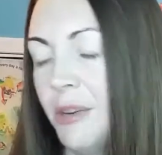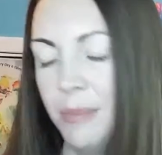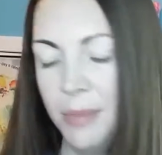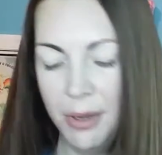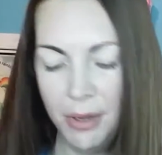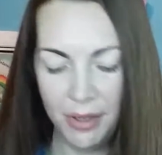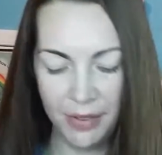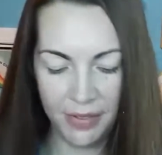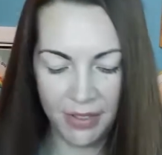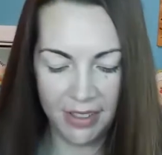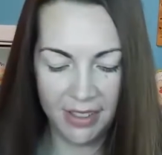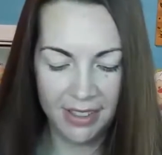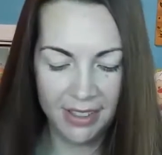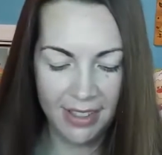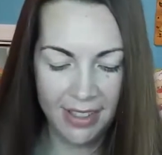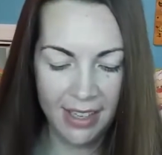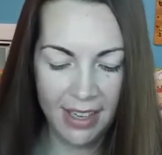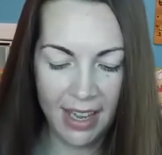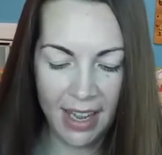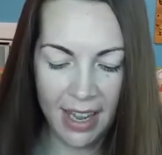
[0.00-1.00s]
so beautiful.
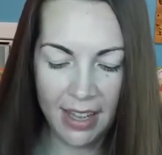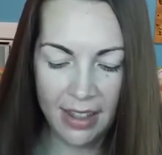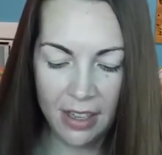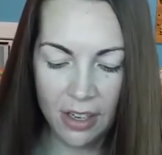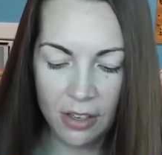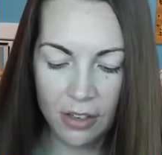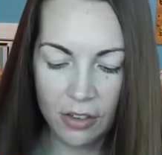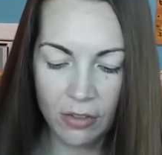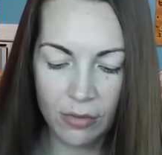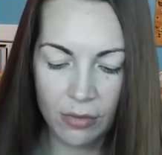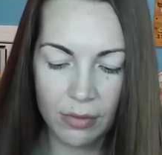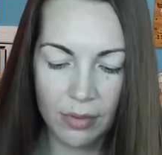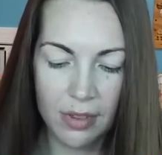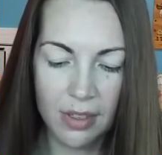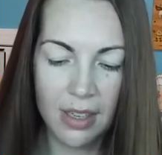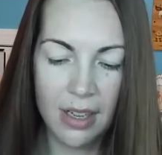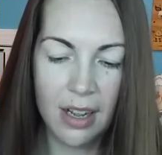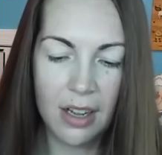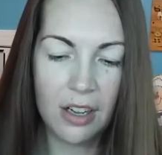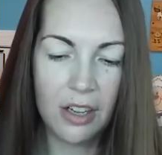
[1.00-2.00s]
And they're
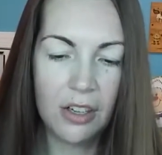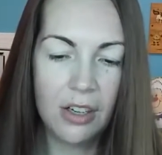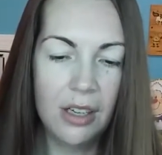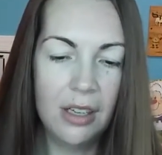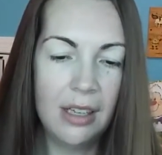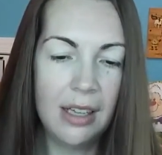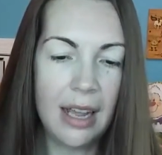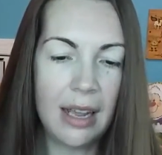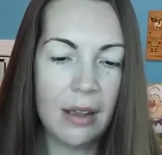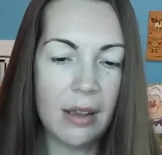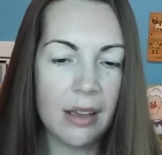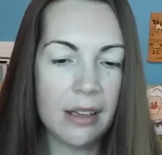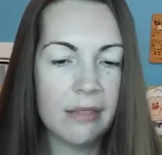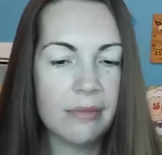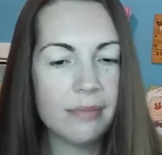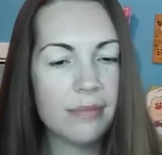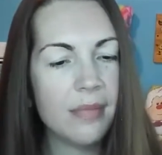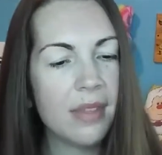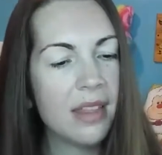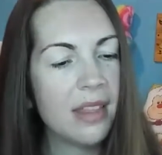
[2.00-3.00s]
a good,
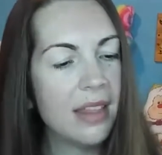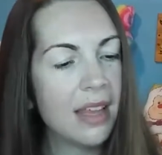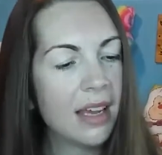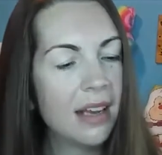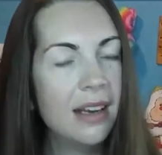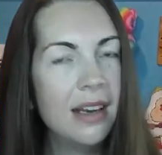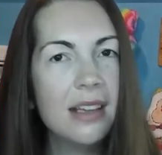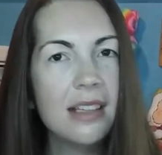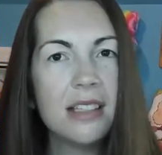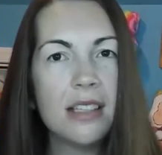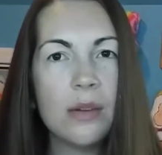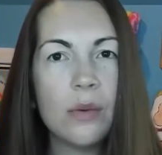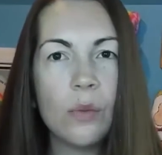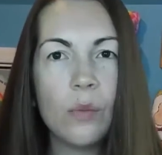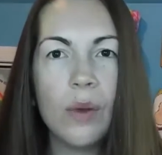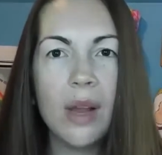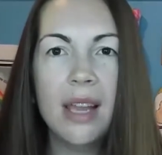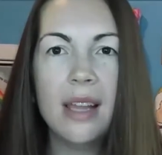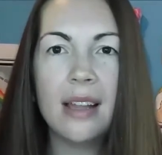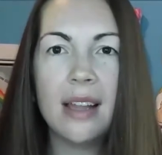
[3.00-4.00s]
thickness and
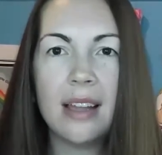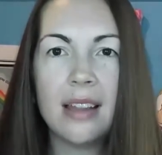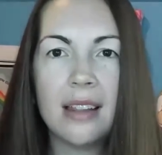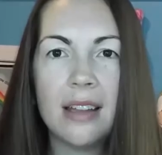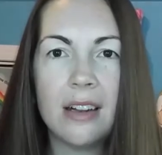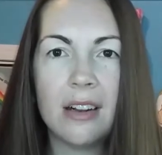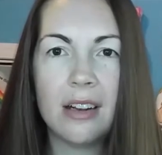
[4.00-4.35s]
weight. I